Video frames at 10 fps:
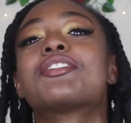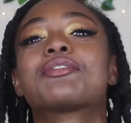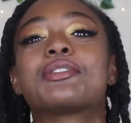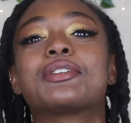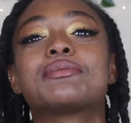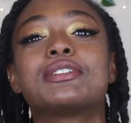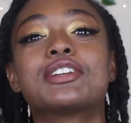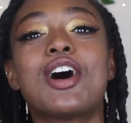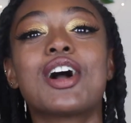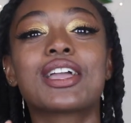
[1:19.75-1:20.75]
We're going to be
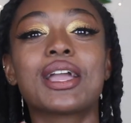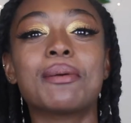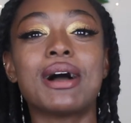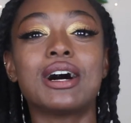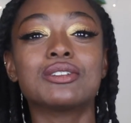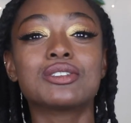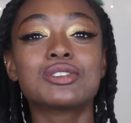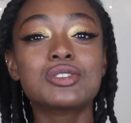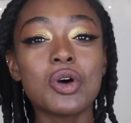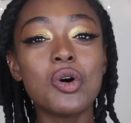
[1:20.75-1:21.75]
talking about
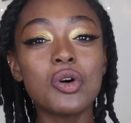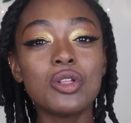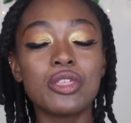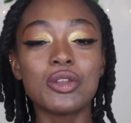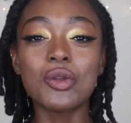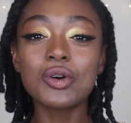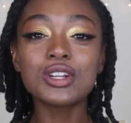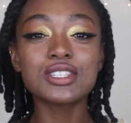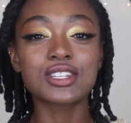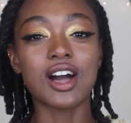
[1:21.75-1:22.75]
Sol, the
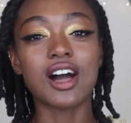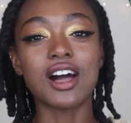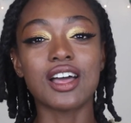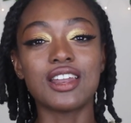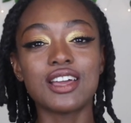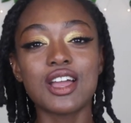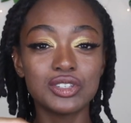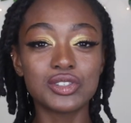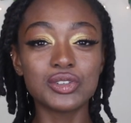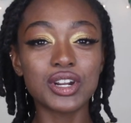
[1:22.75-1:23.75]
Norse god,
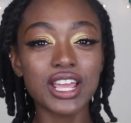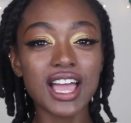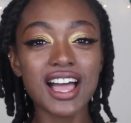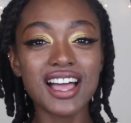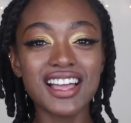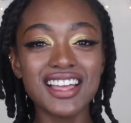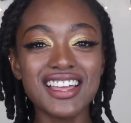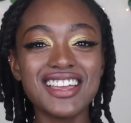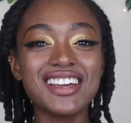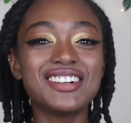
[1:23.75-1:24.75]
Surya,
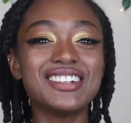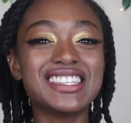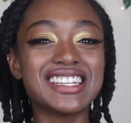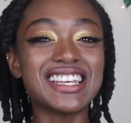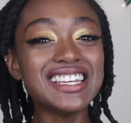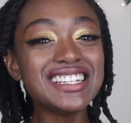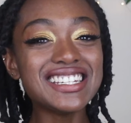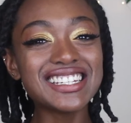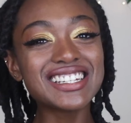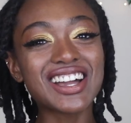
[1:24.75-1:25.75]
who's an
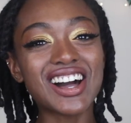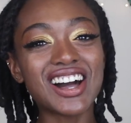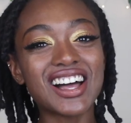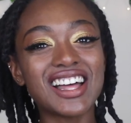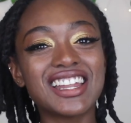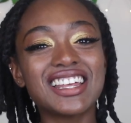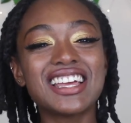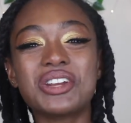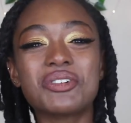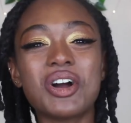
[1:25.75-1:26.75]
Indian god,
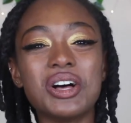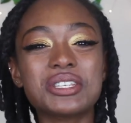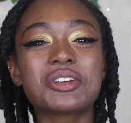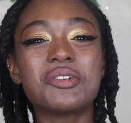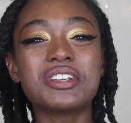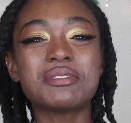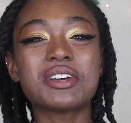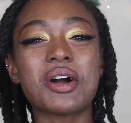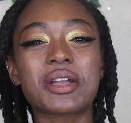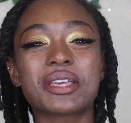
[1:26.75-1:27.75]
and we're also going to be
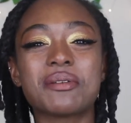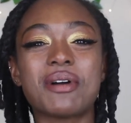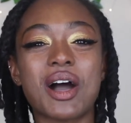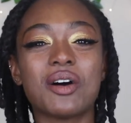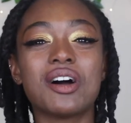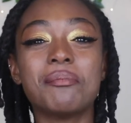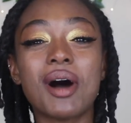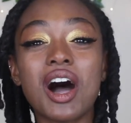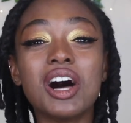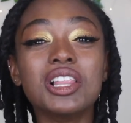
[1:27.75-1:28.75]
talking about
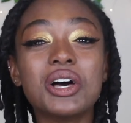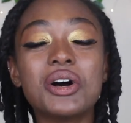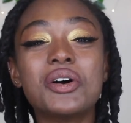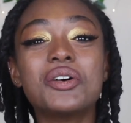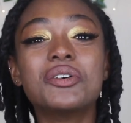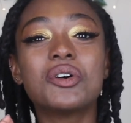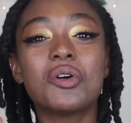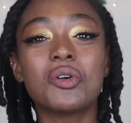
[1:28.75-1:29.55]
Apollo